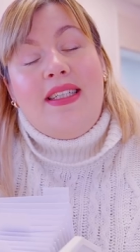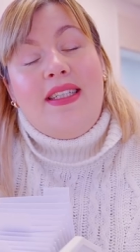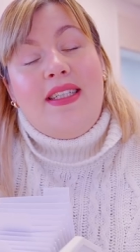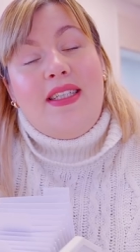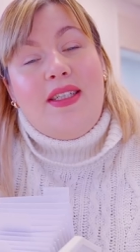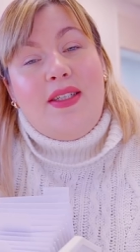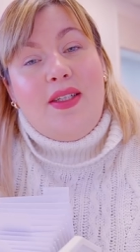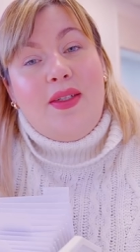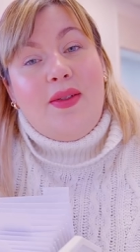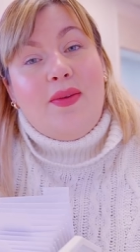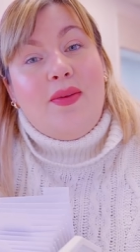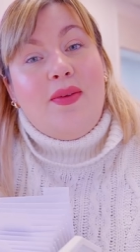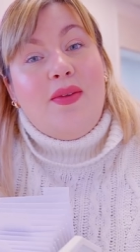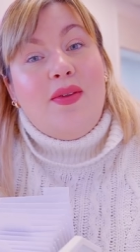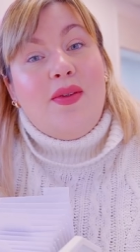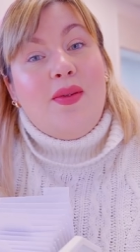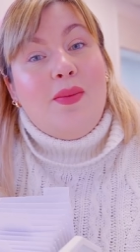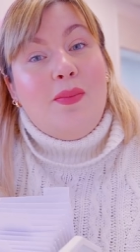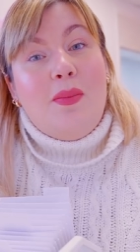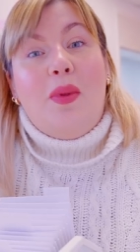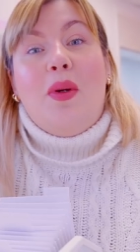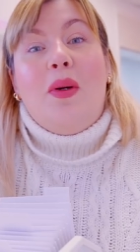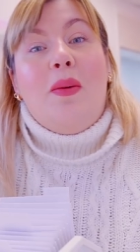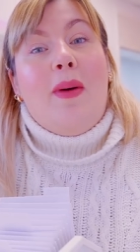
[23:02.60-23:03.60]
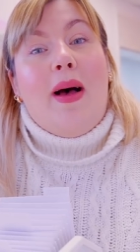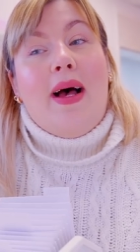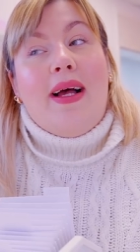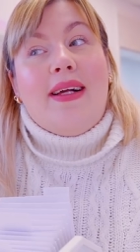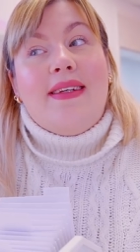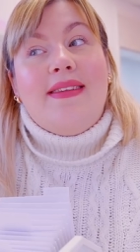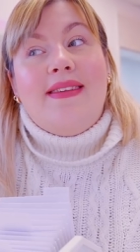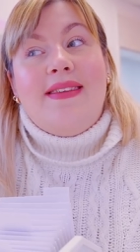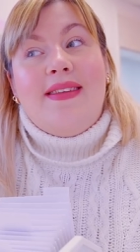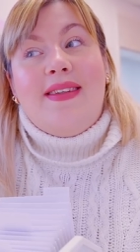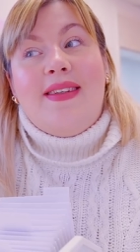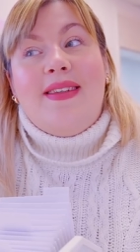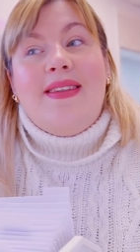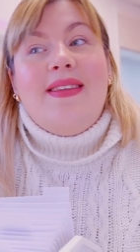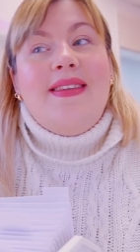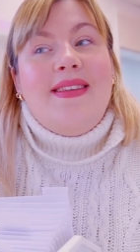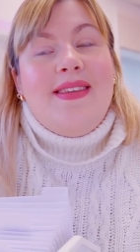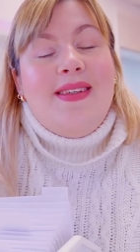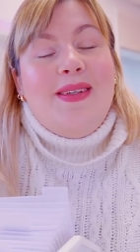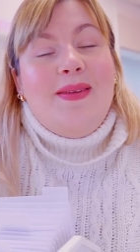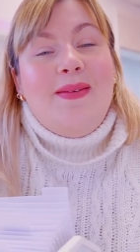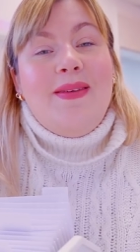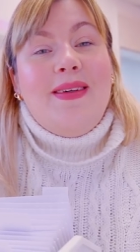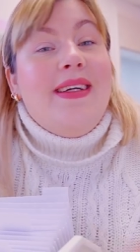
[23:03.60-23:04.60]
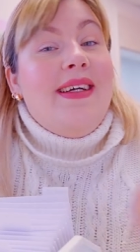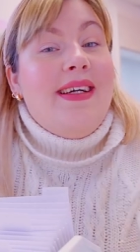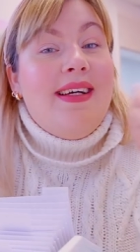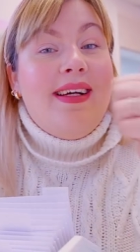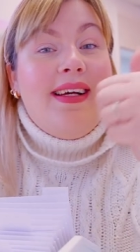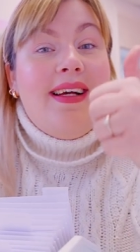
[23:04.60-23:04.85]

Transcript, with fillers: to do some bookmarks so super